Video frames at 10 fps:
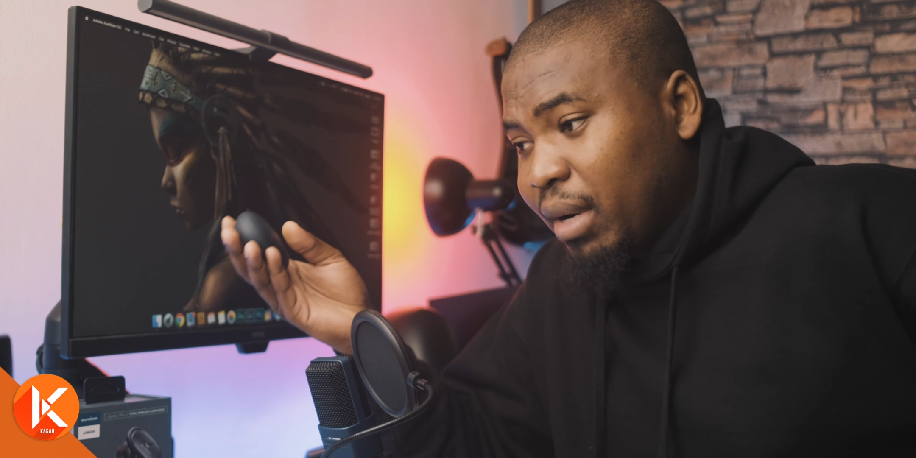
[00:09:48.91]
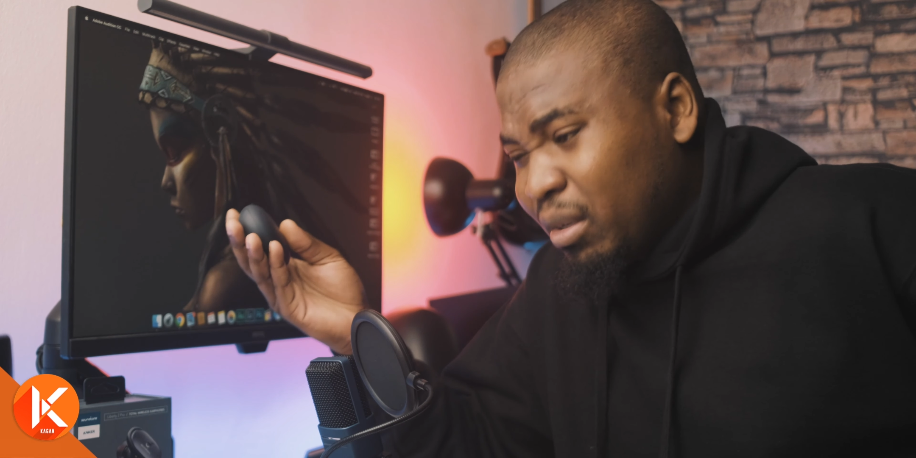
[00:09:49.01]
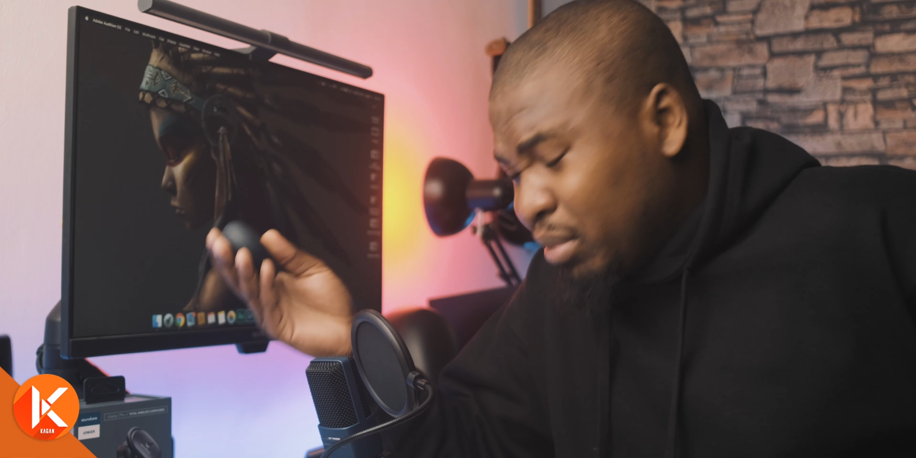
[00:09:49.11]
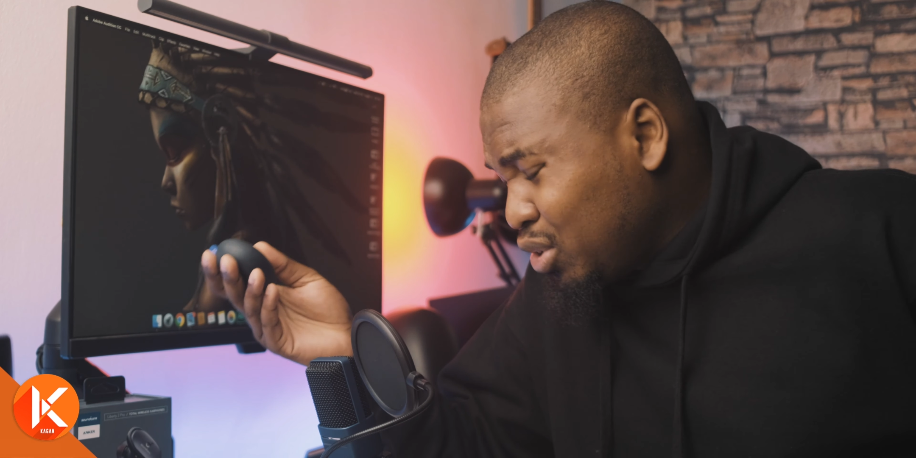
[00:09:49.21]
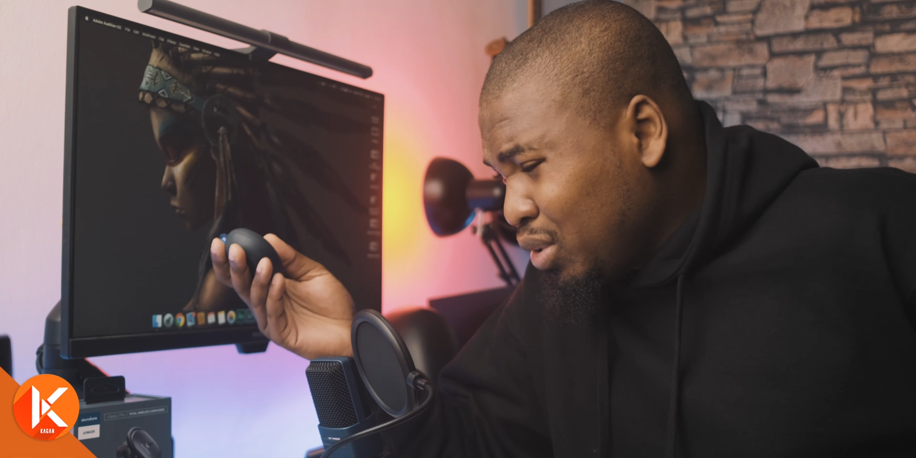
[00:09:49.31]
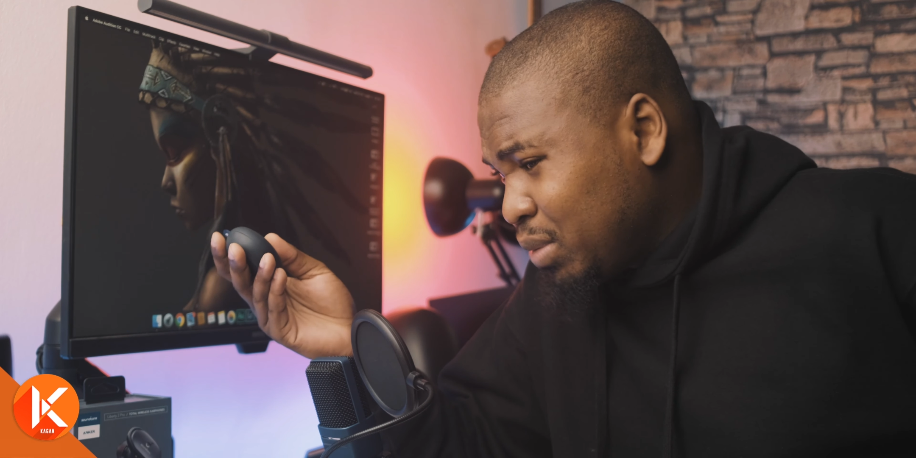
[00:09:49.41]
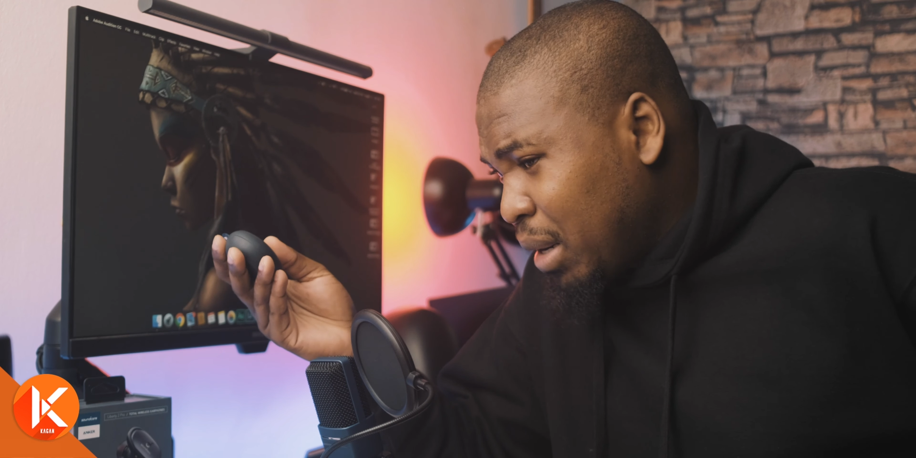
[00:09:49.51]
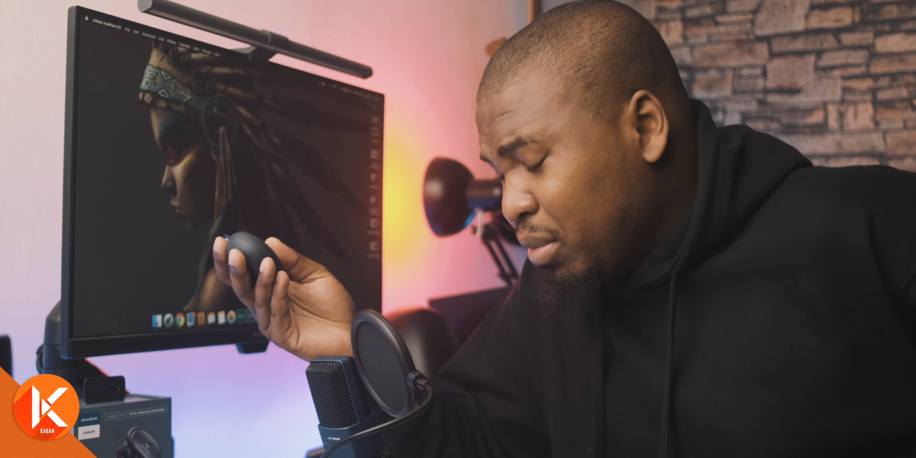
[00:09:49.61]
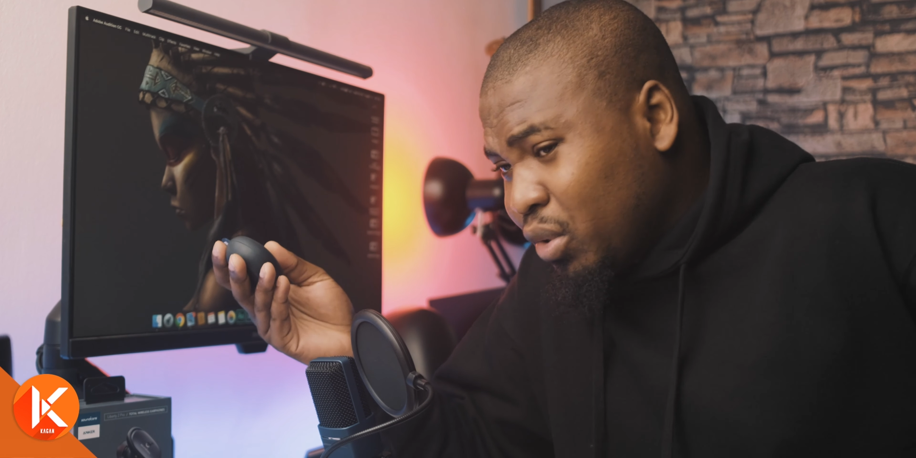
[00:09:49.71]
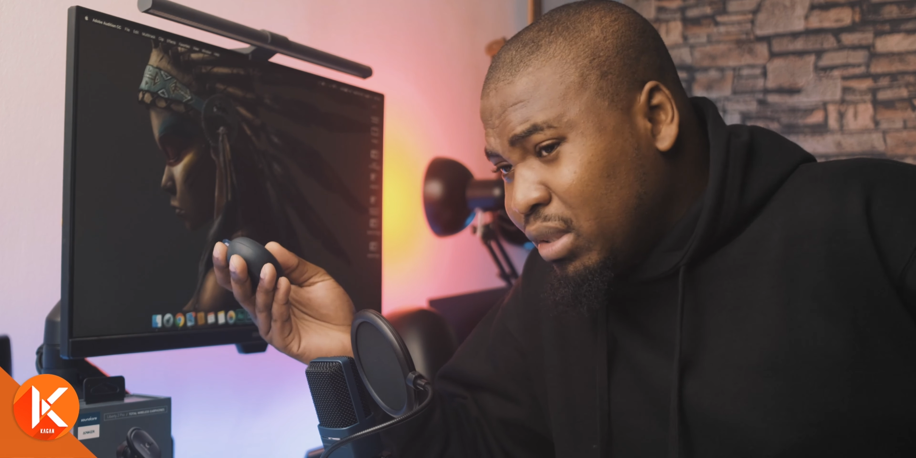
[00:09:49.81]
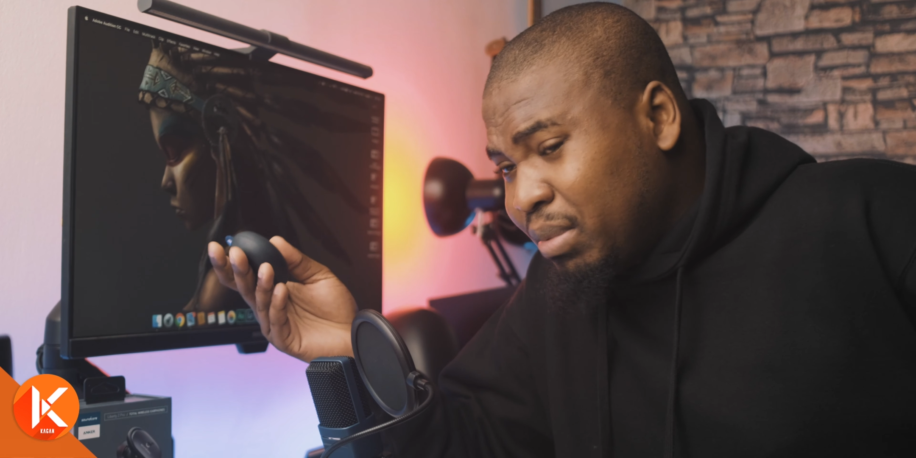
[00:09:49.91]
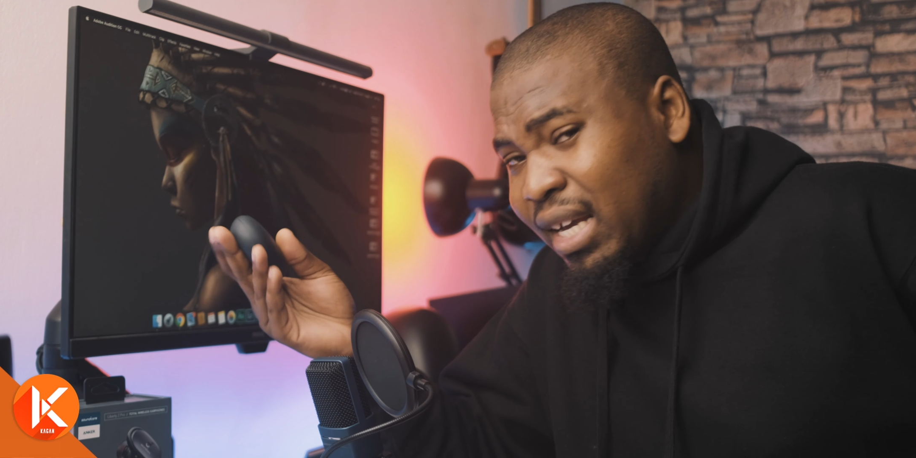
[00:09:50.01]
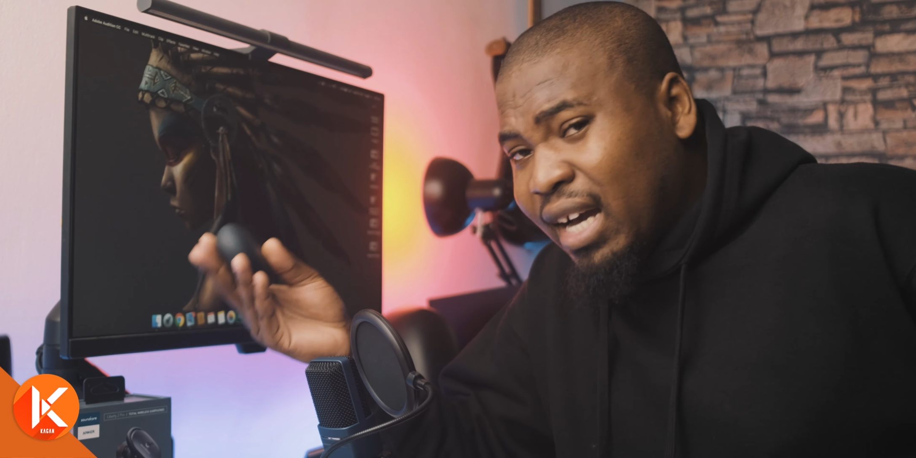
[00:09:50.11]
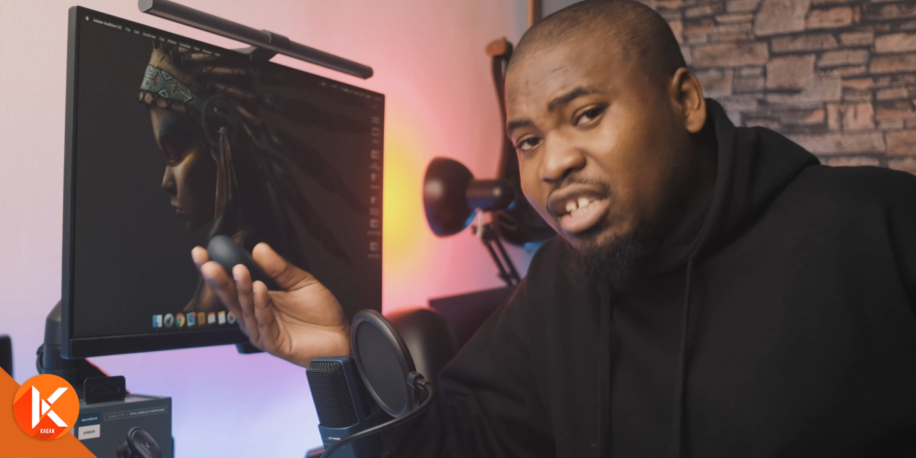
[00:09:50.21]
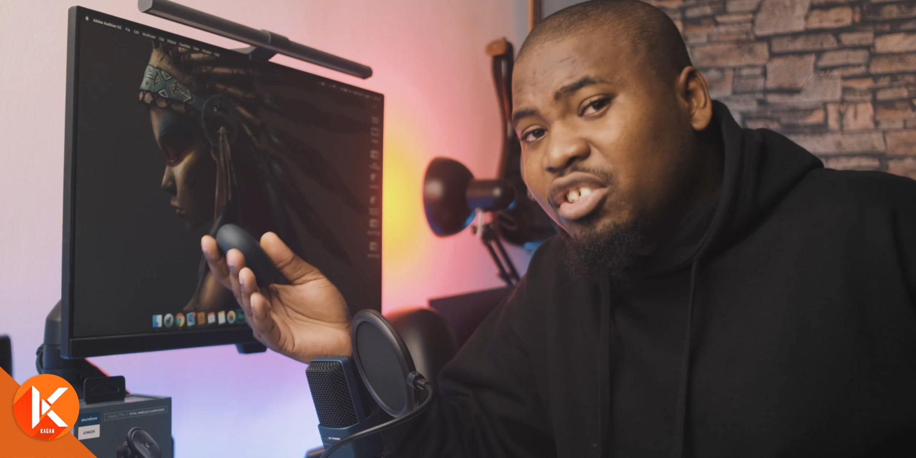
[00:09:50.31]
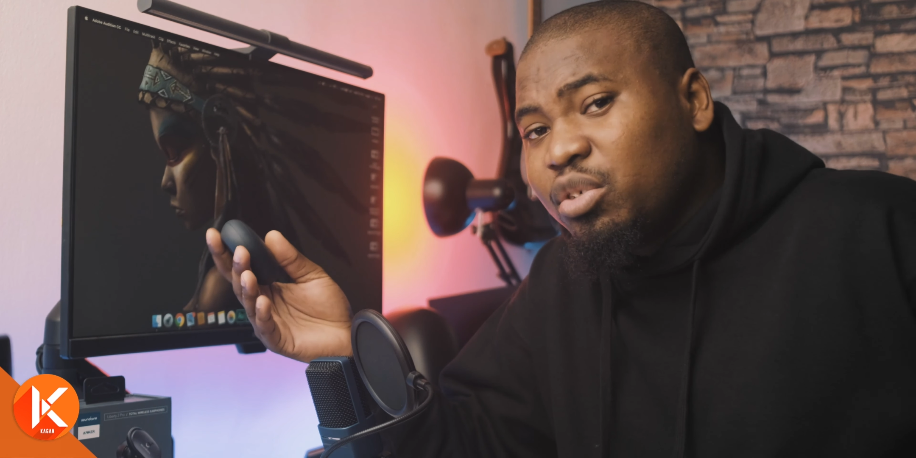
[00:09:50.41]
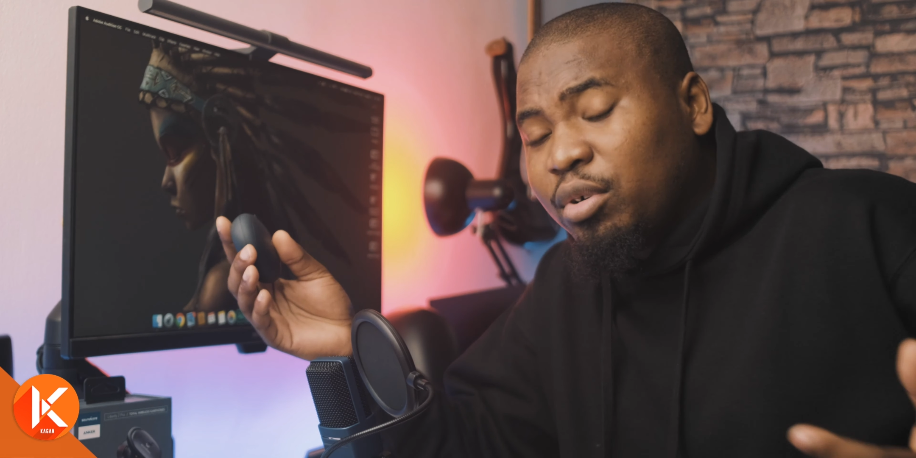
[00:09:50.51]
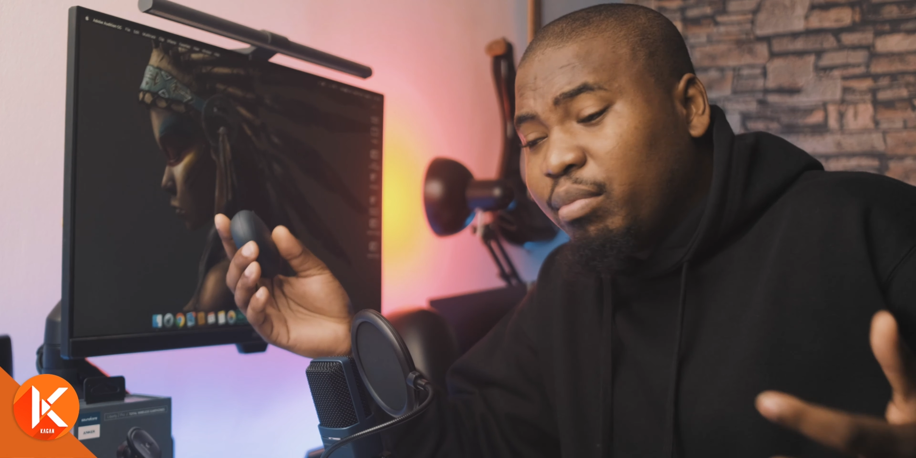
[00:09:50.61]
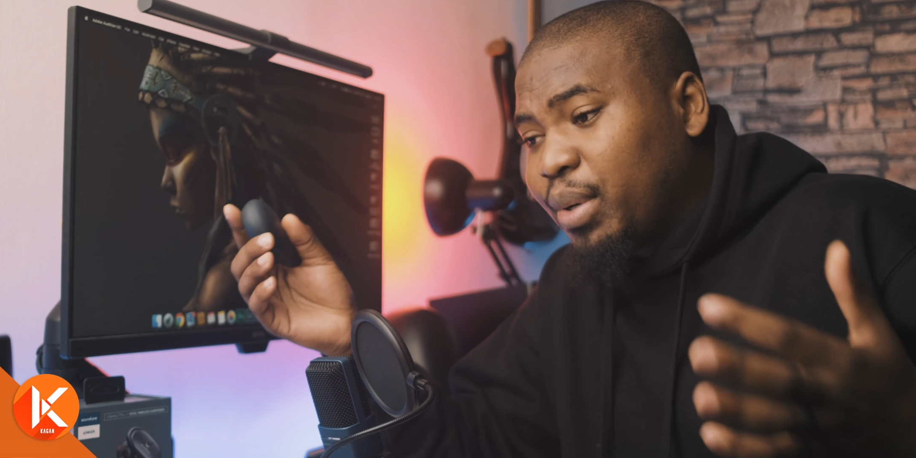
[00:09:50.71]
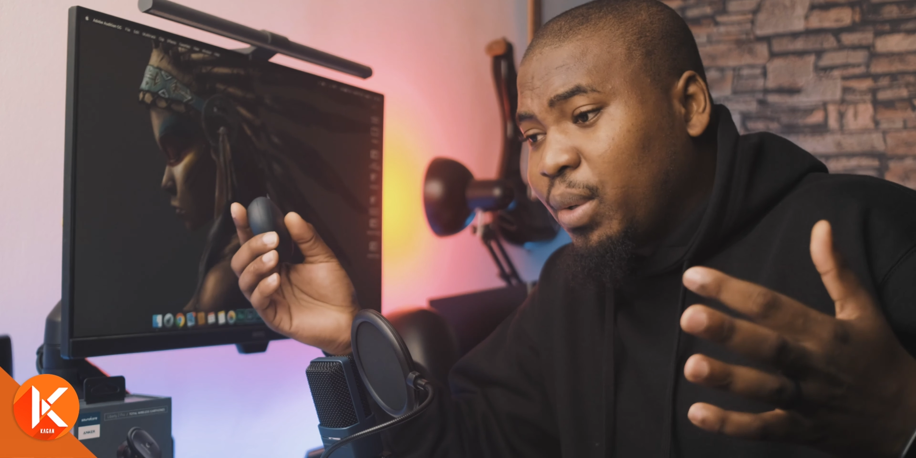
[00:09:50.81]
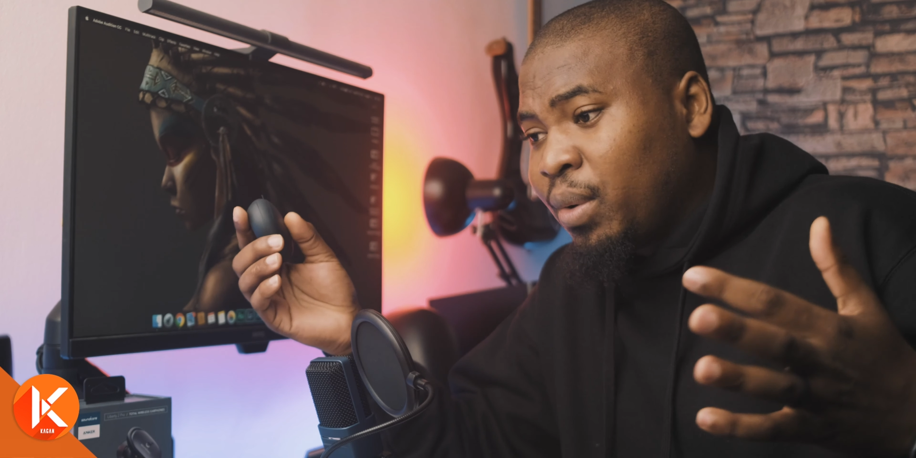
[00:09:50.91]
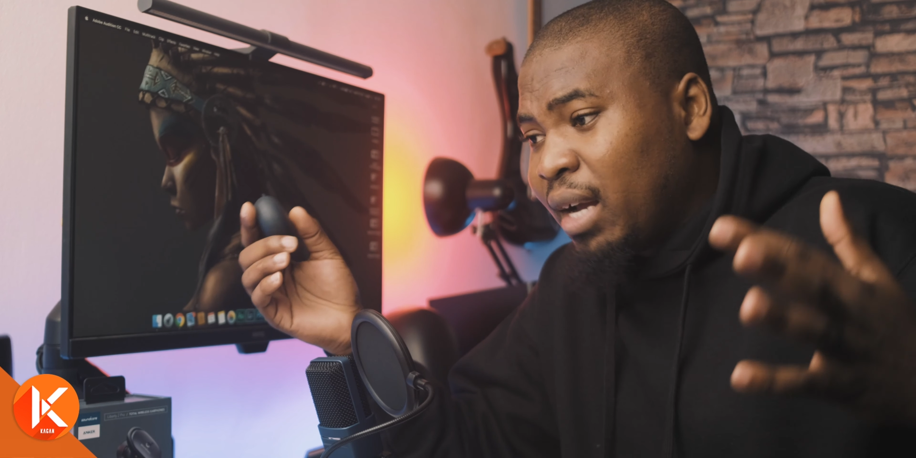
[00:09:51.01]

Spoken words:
My number 2 is probably going to be the Anker G1 Pro,